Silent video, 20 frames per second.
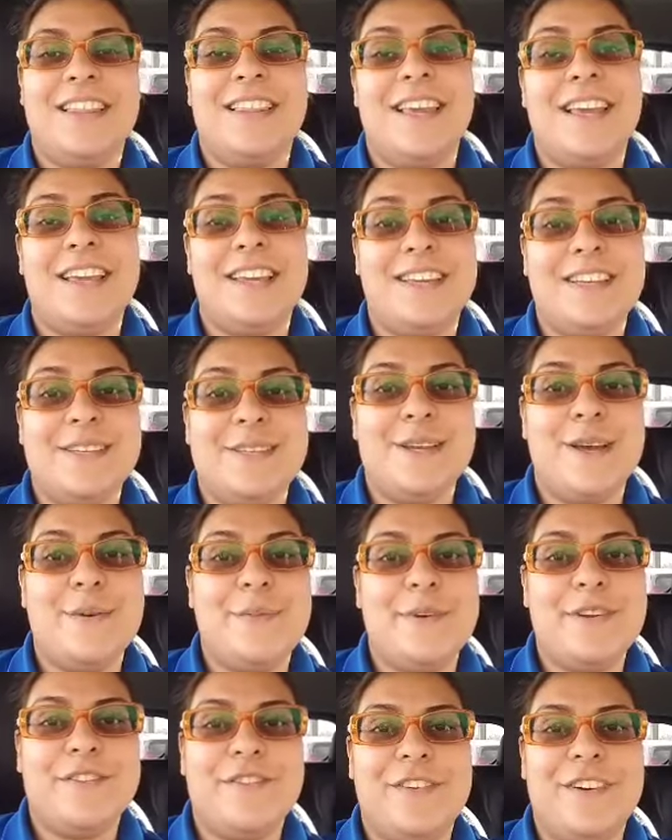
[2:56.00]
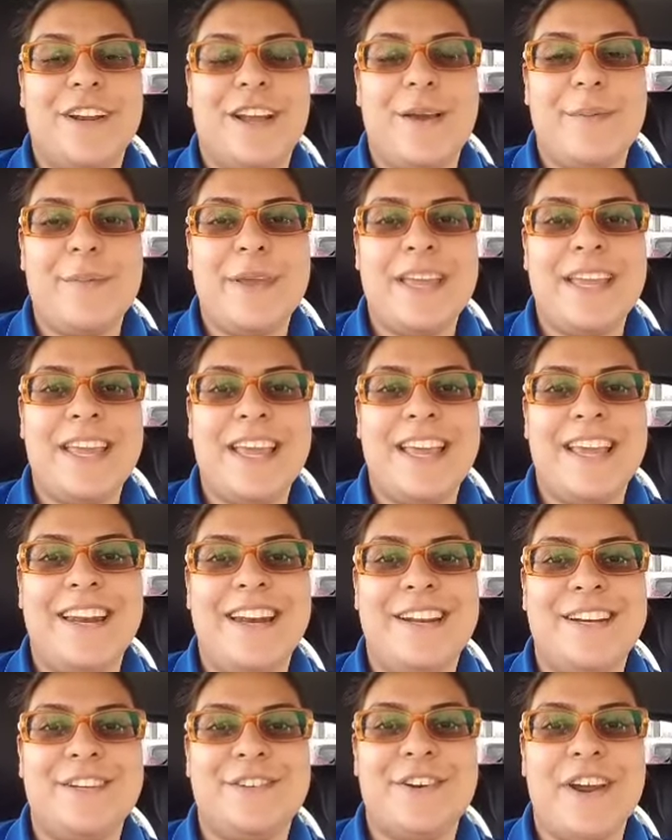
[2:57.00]
Thank you so much for coming
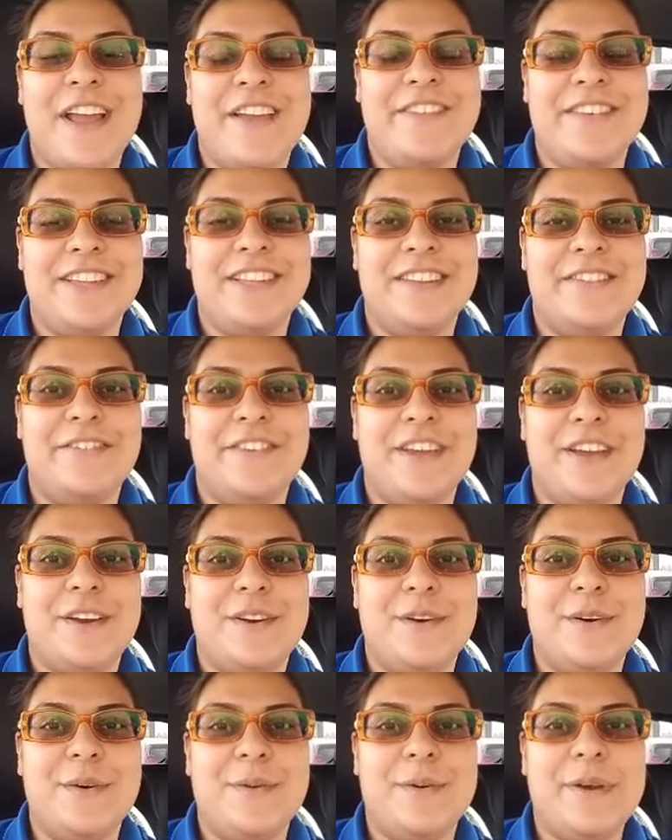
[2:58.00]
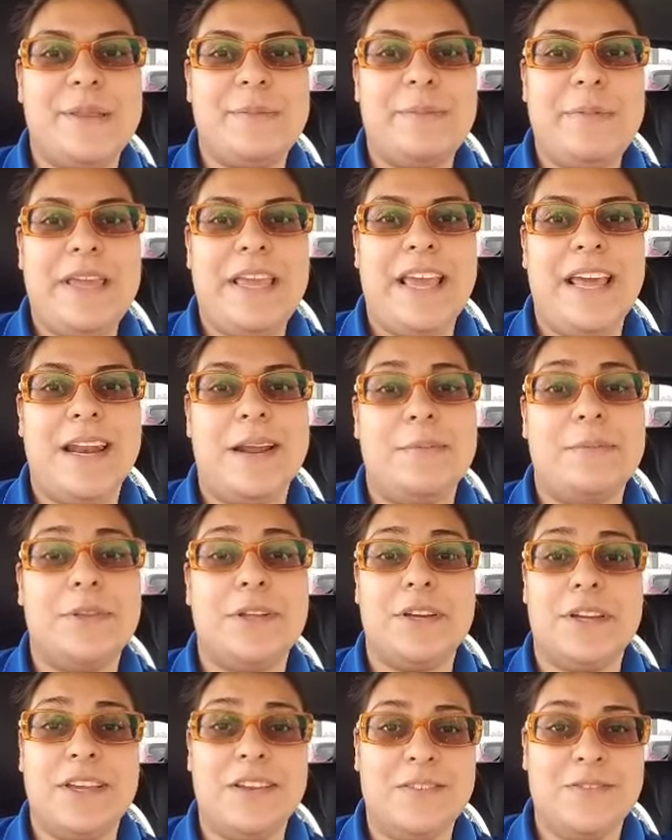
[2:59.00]
in and driving the vehicle with me and
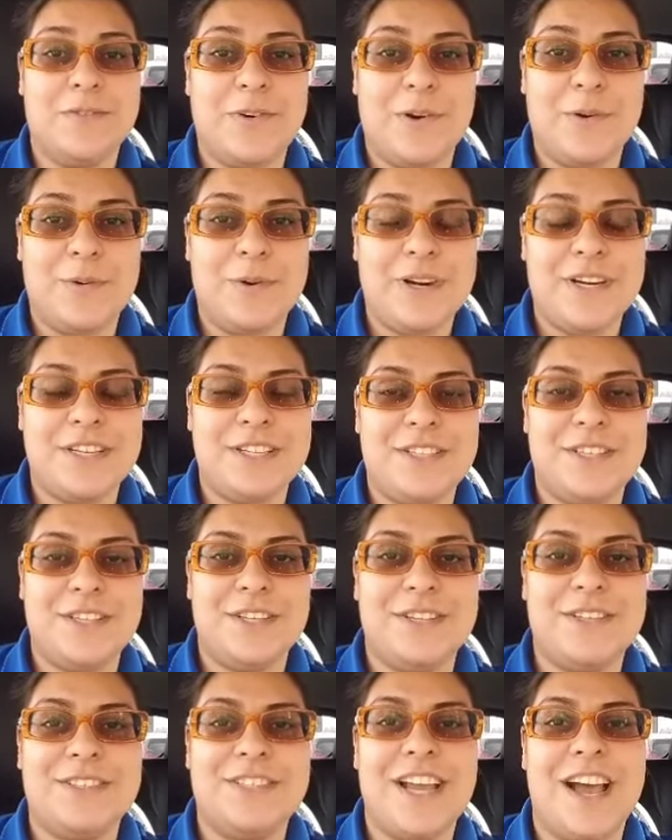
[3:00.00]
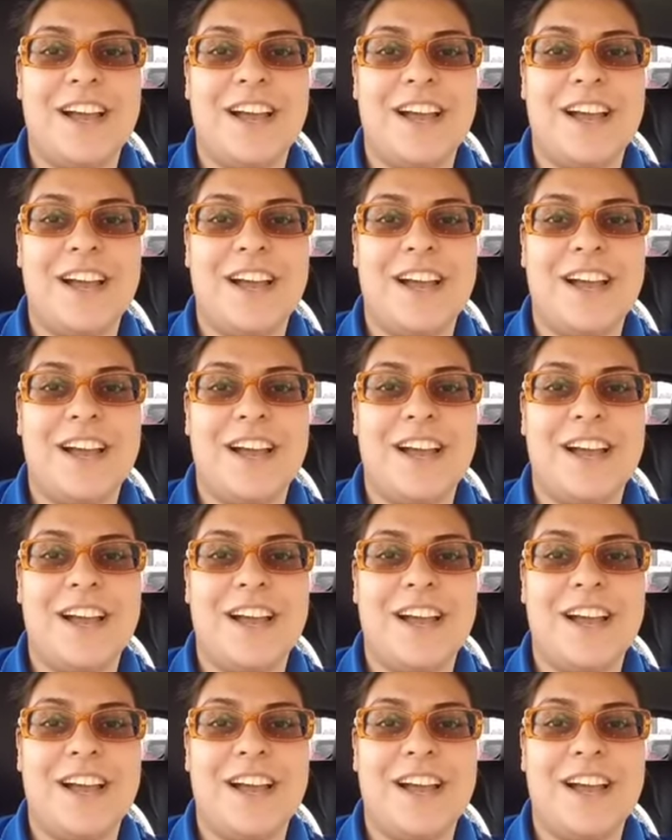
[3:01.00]
I'm looking forward to